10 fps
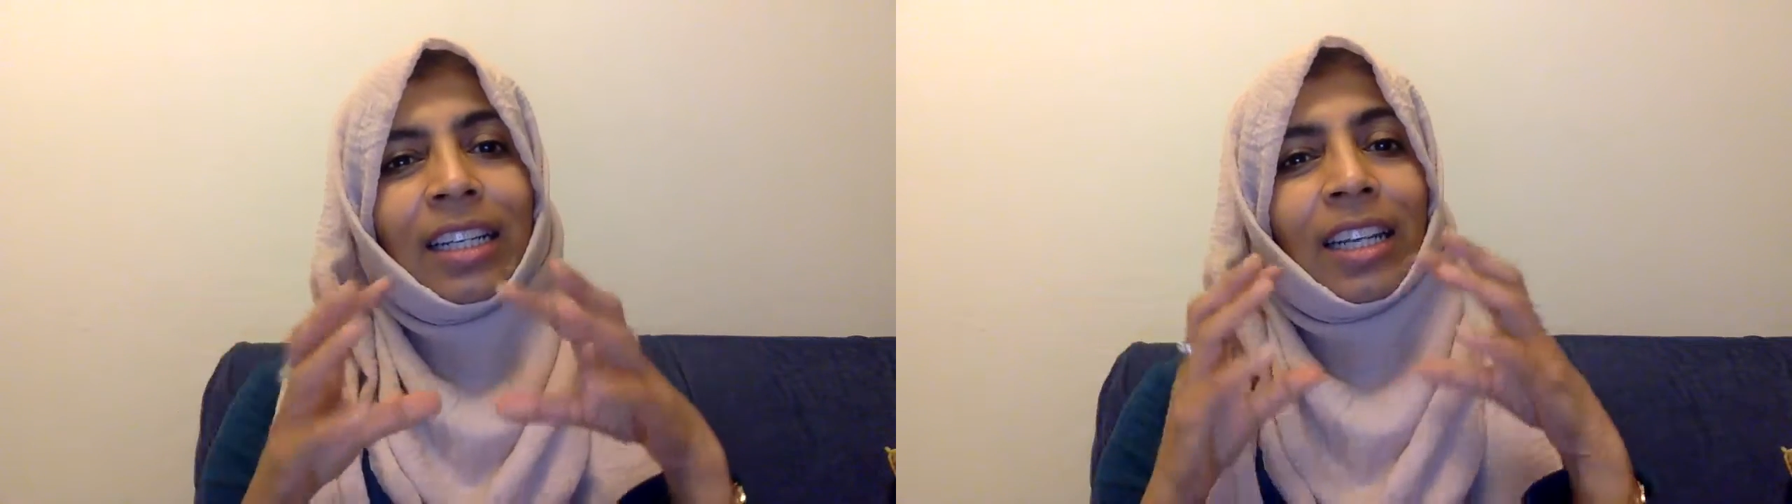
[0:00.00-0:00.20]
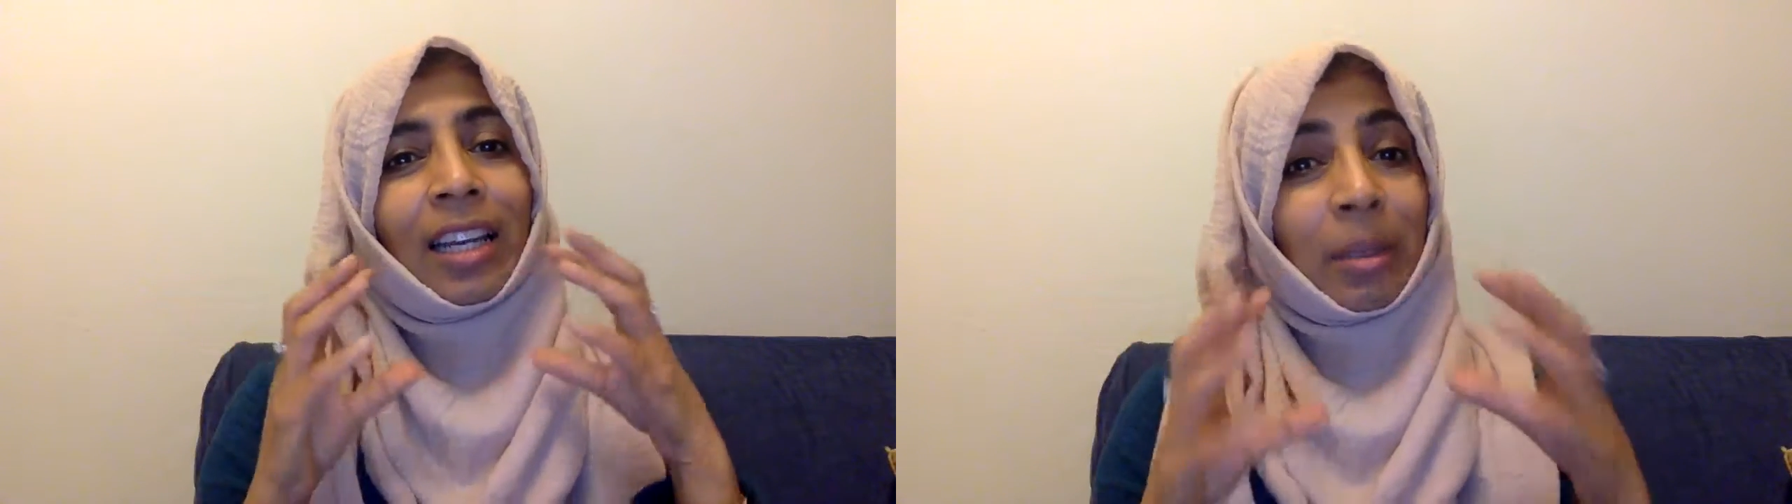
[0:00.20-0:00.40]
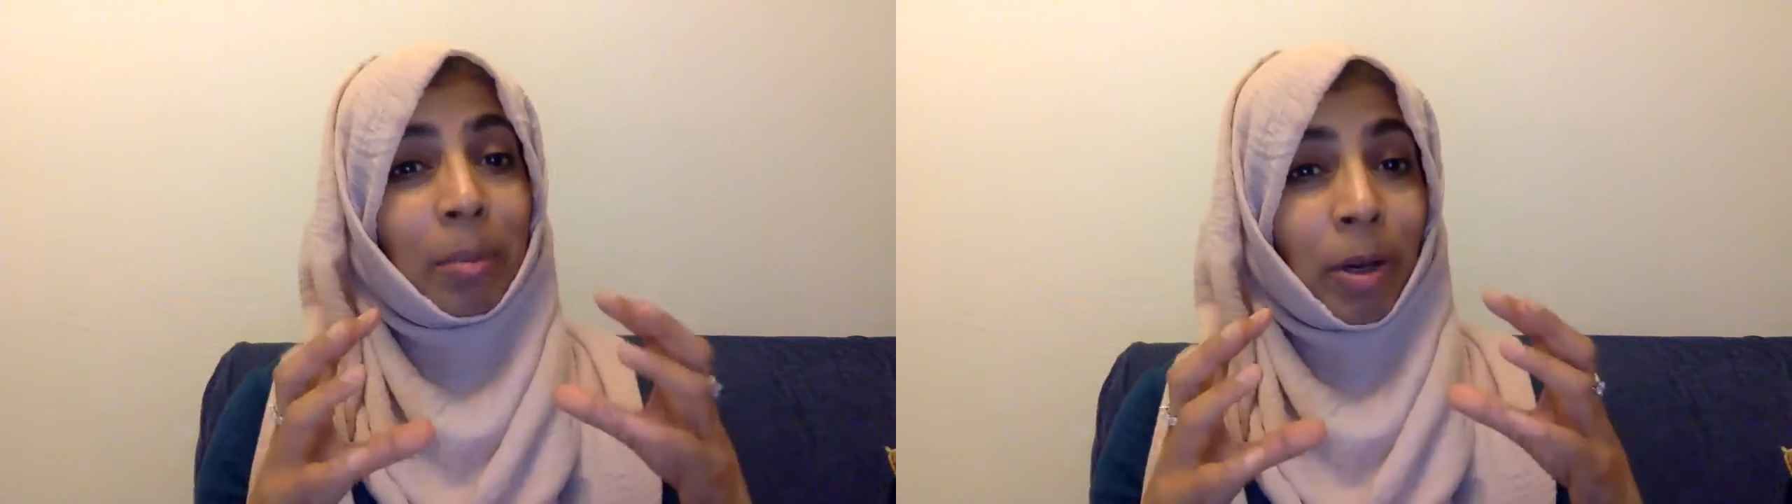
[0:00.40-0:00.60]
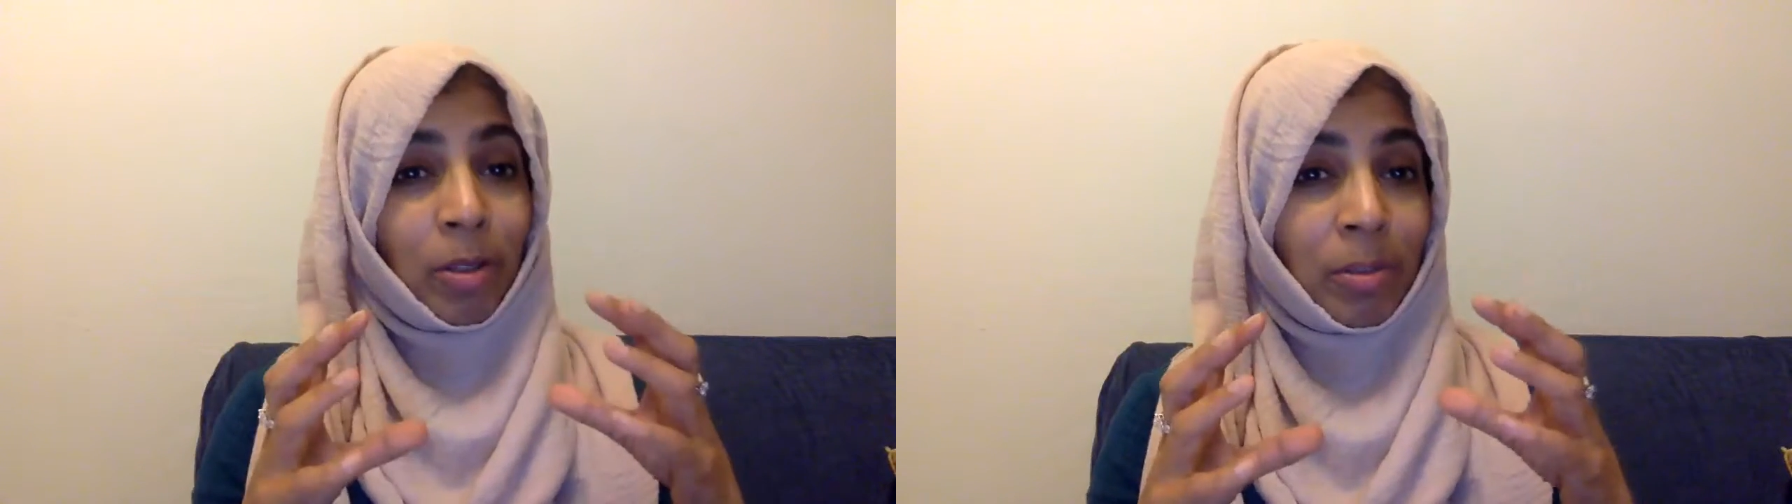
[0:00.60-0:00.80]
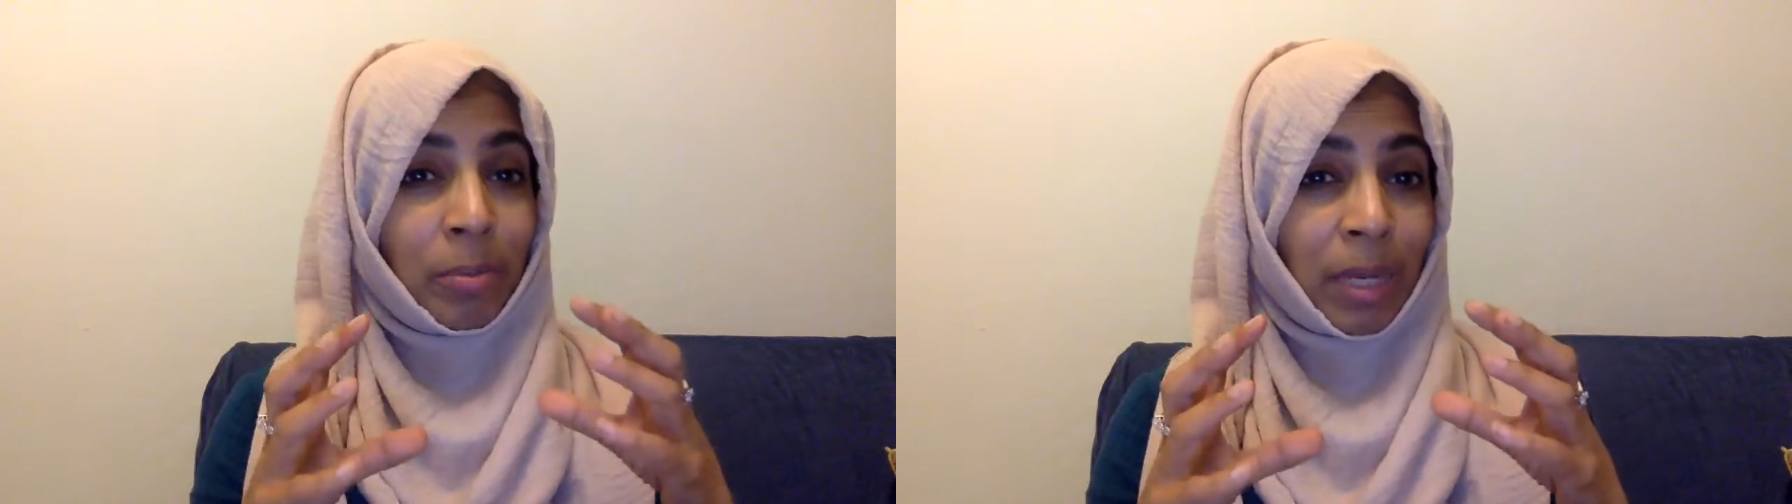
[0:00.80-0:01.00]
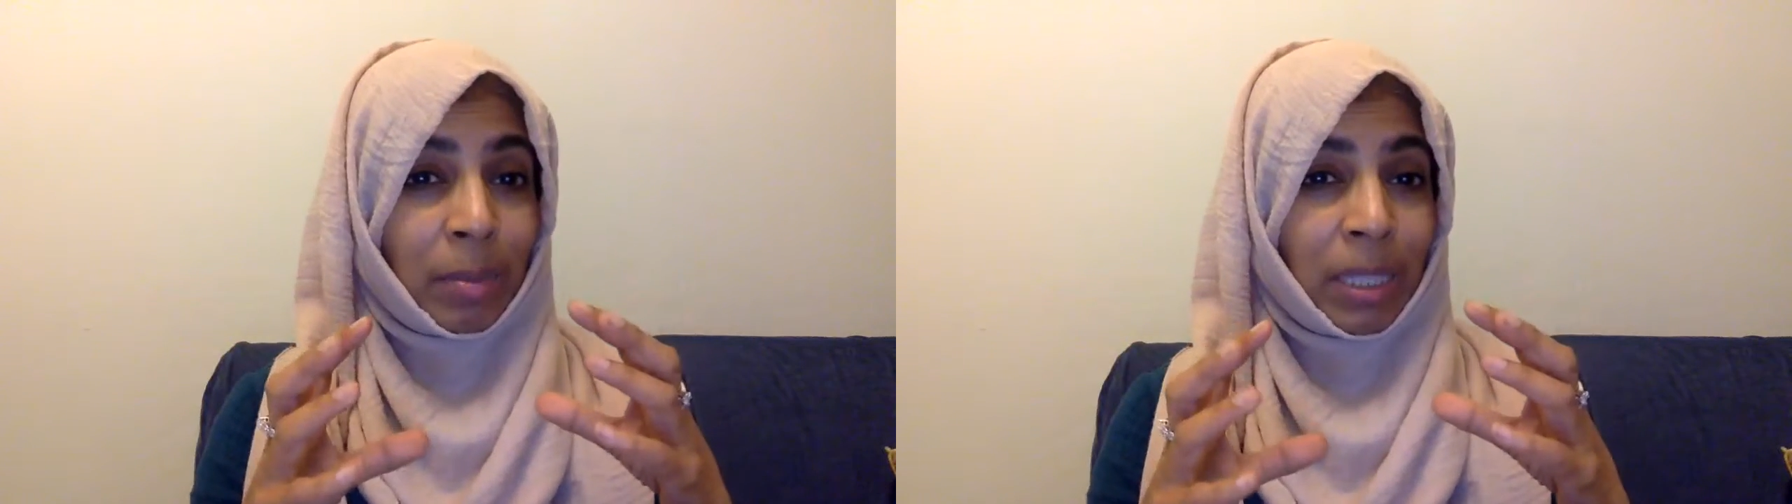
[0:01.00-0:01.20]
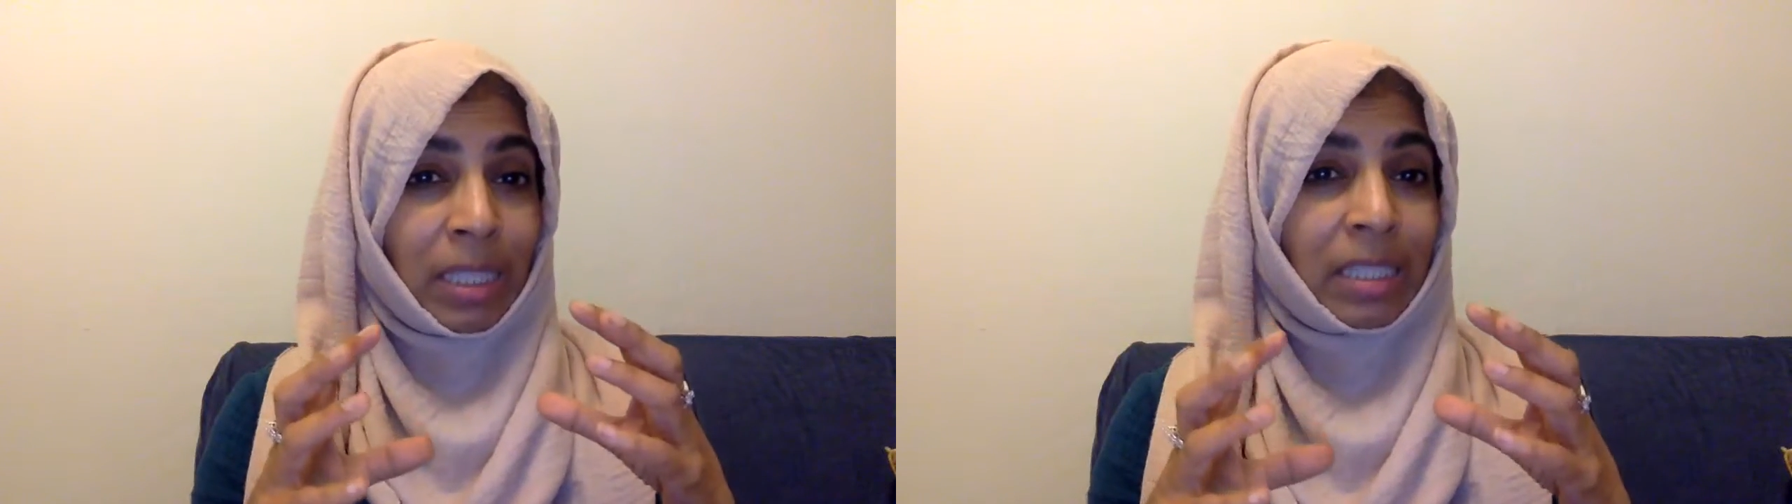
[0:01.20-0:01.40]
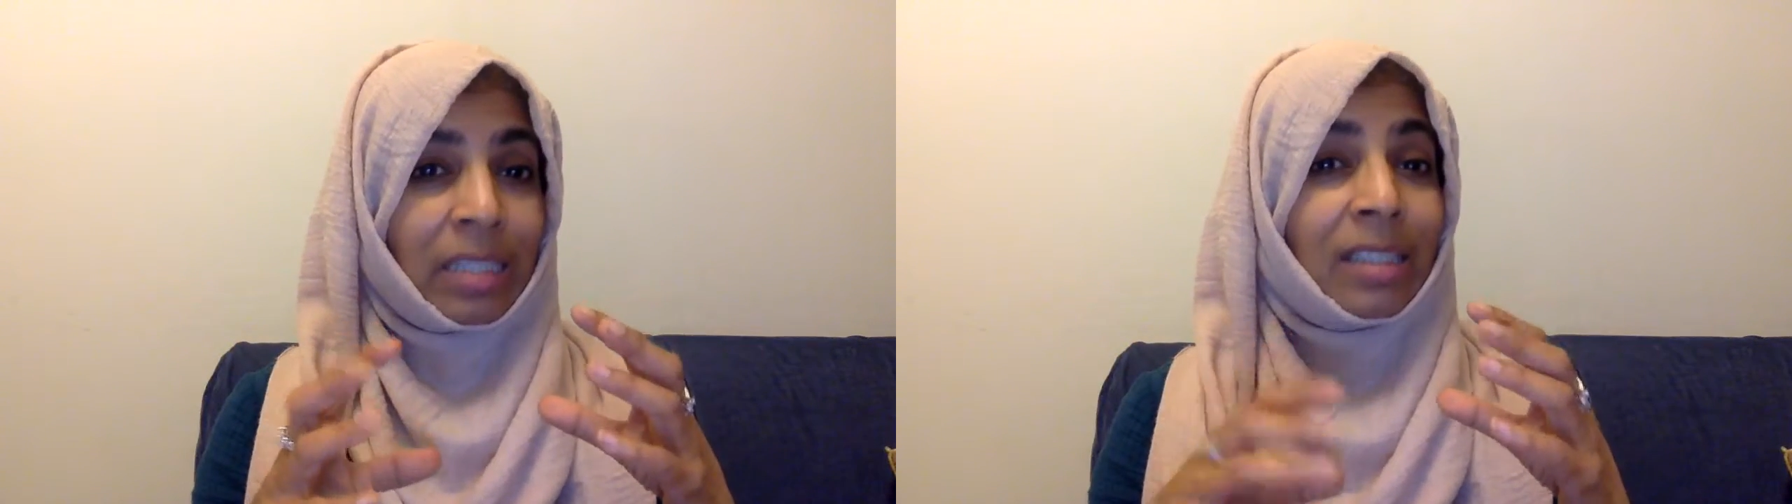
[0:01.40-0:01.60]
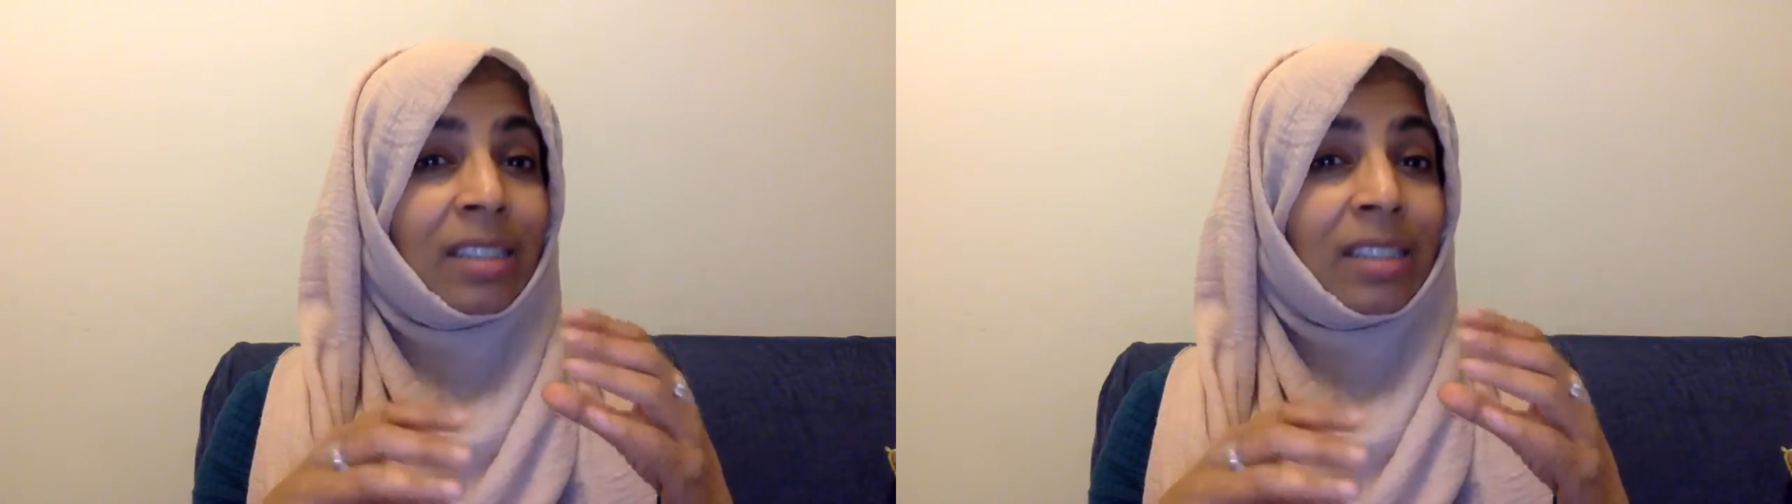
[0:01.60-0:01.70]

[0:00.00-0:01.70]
Lycopodium babies